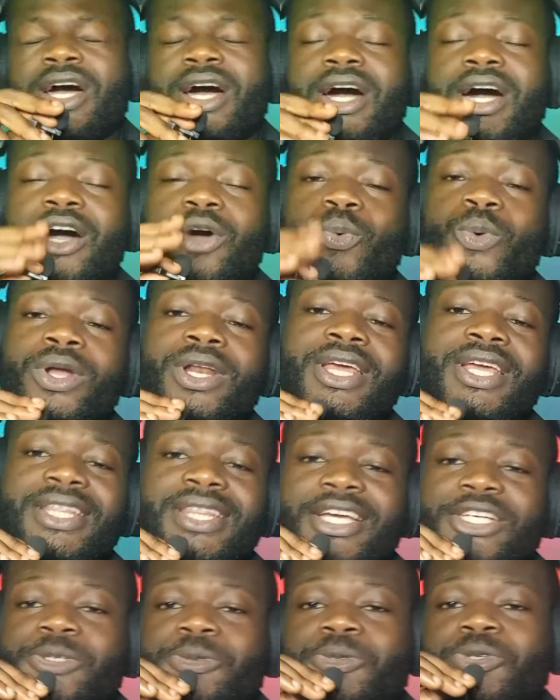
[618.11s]
Quickly
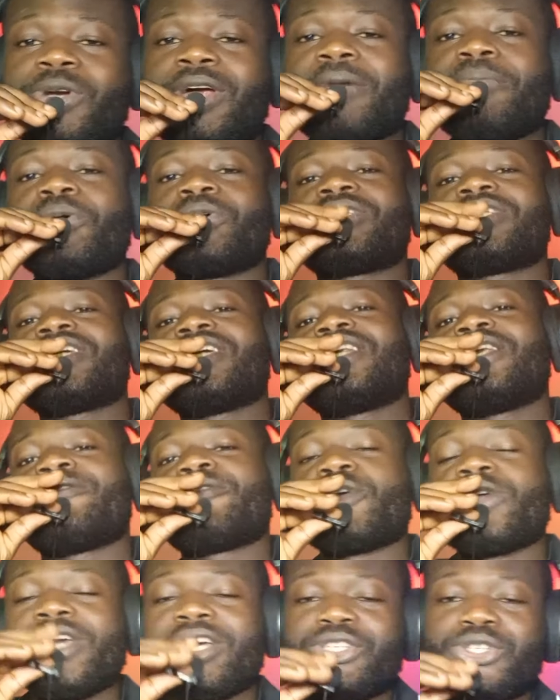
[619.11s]
hit that subscribe button
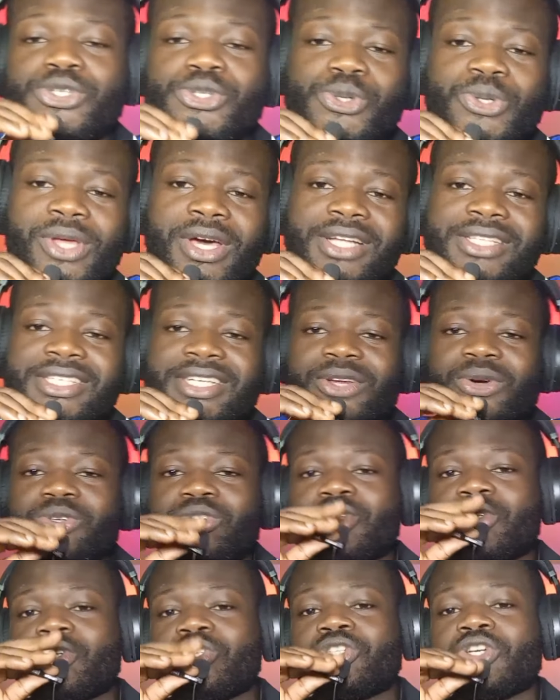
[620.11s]
if you're yet to do that, and
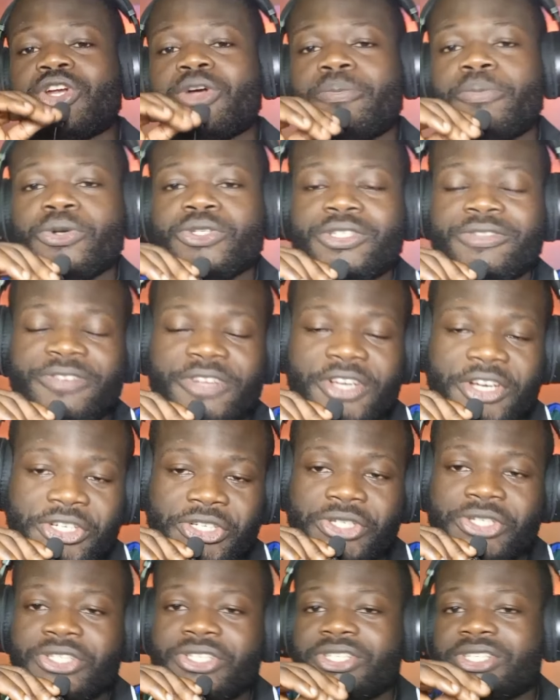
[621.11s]
also turn on post
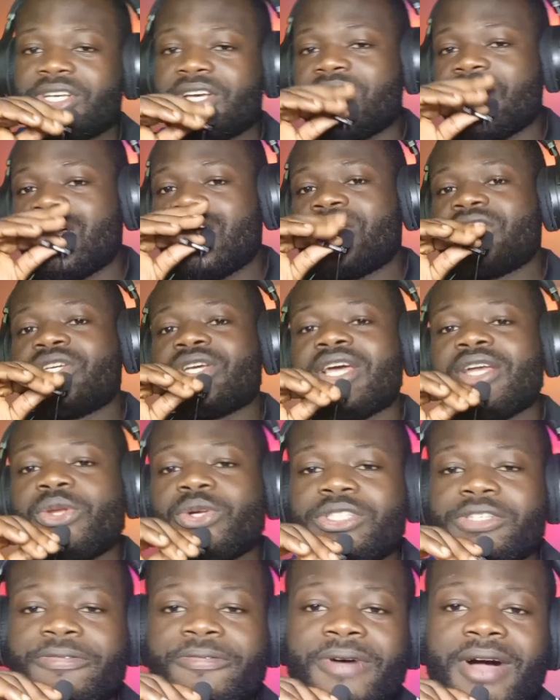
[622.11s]
notifications to get
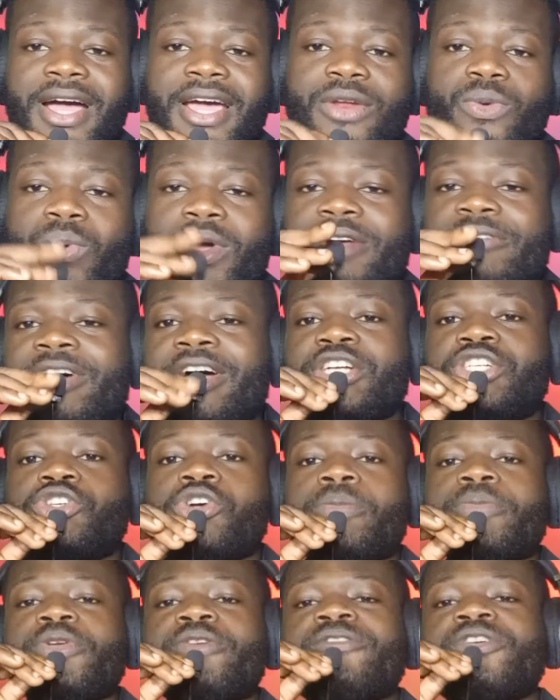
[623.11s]
notified whenever I
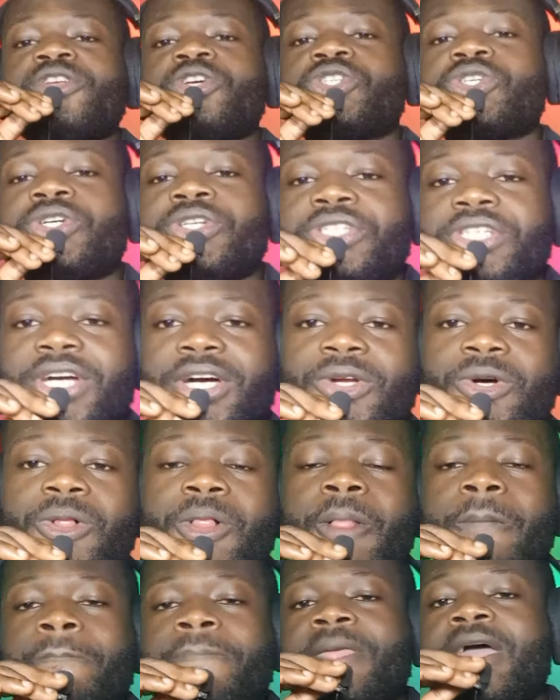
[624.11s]
drop new videos on the
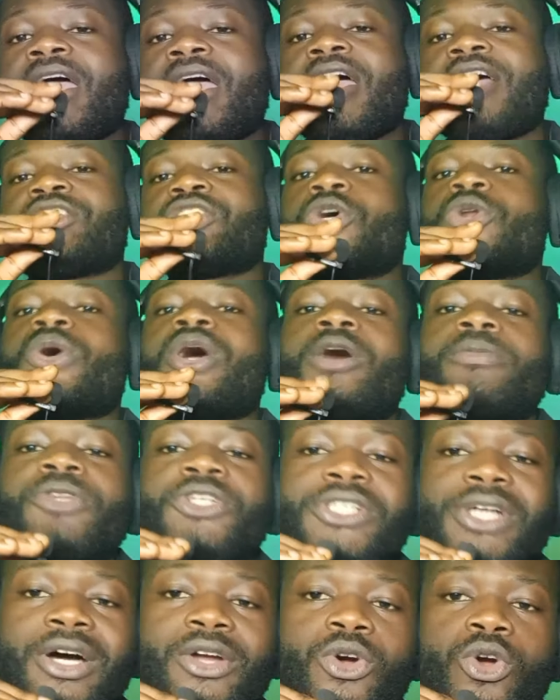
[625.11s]
channel. It's going to help
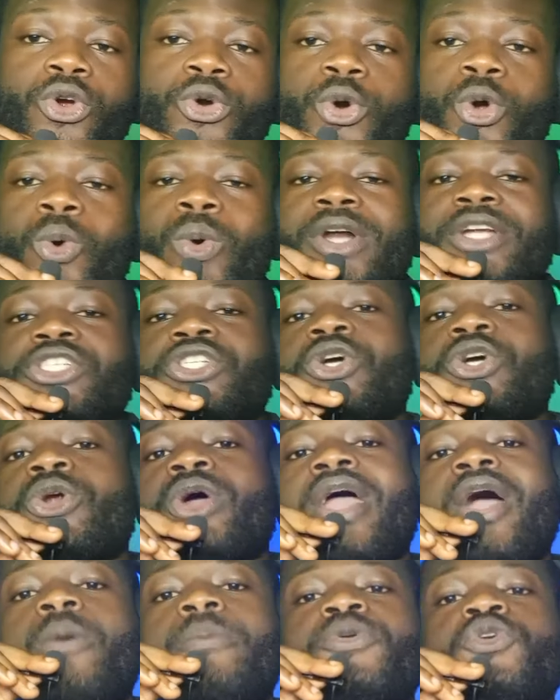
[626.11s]
the channel grow, and it's
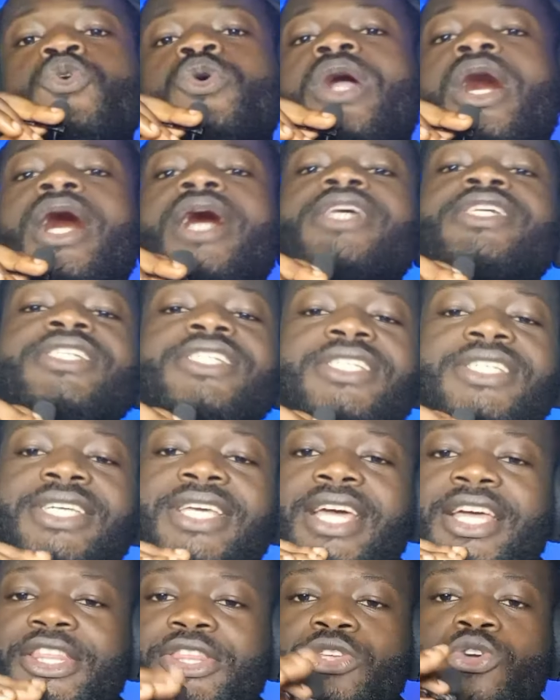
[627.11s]
going to help you guys
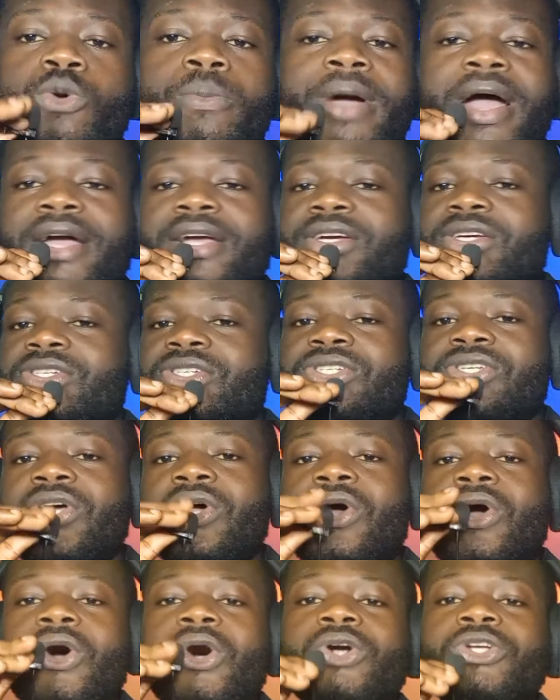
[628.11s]
get new bangers
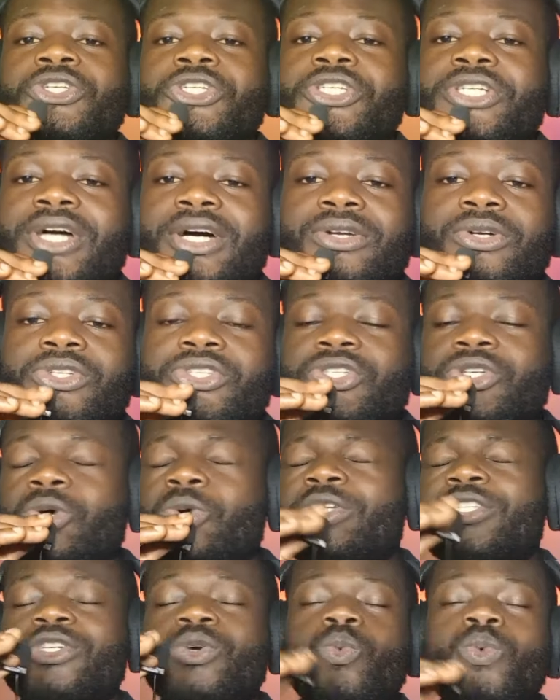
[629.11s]
on the channel.
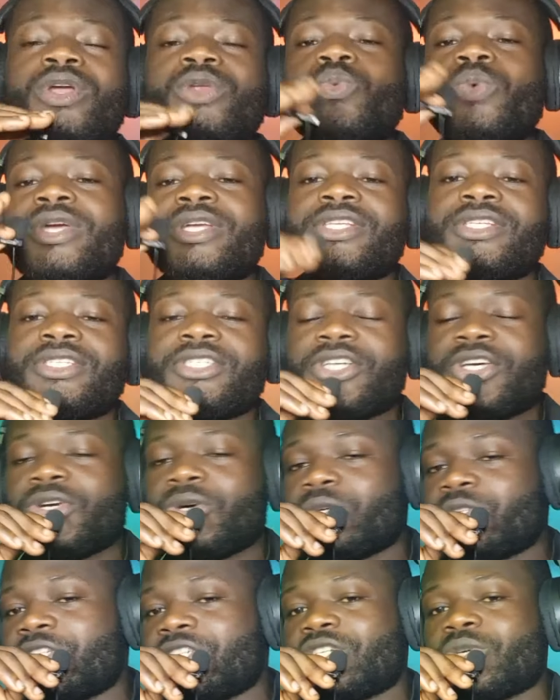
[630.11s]
So it's a win-win, you
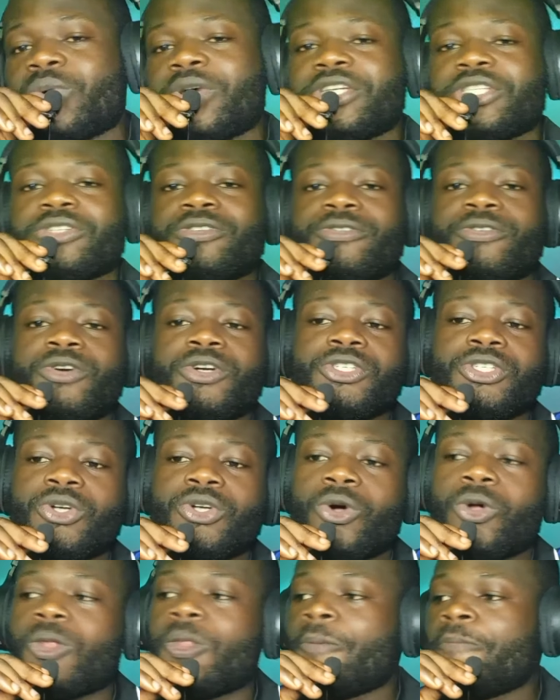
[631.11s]
know, situation for us
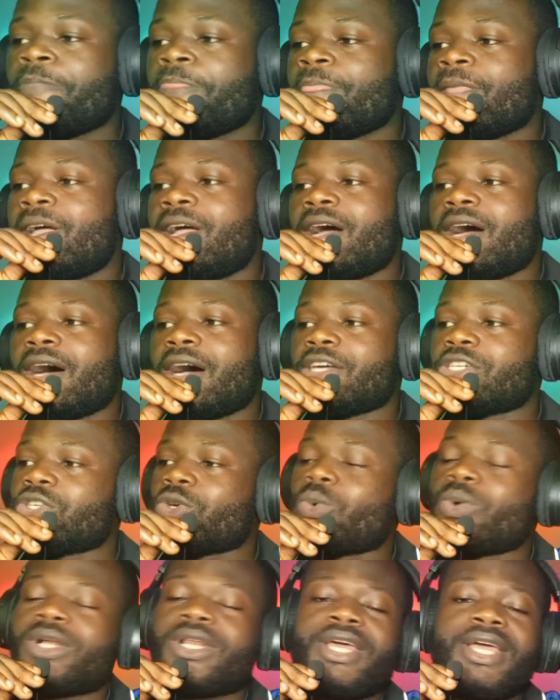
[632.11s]
all.
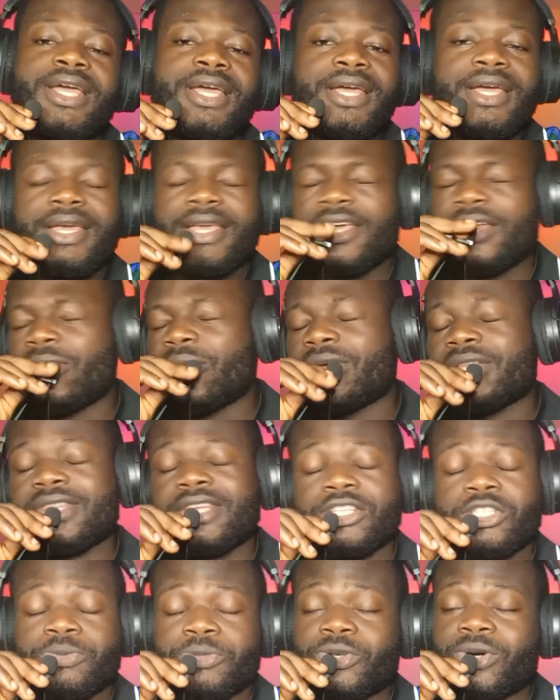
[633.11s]
So quickly, you know, hit
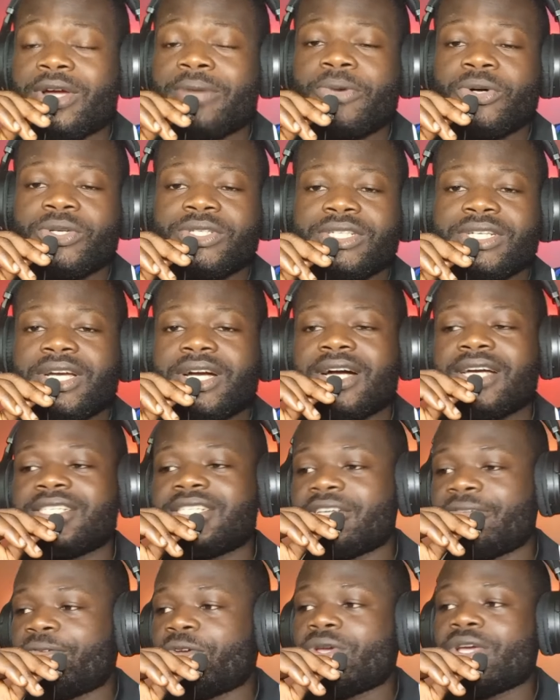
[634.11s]
that subscribe button,
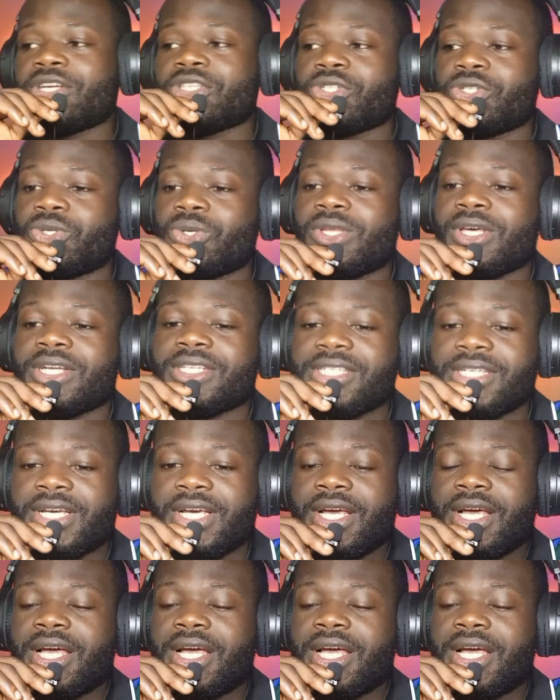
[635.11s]
guys, if you're yet to do that.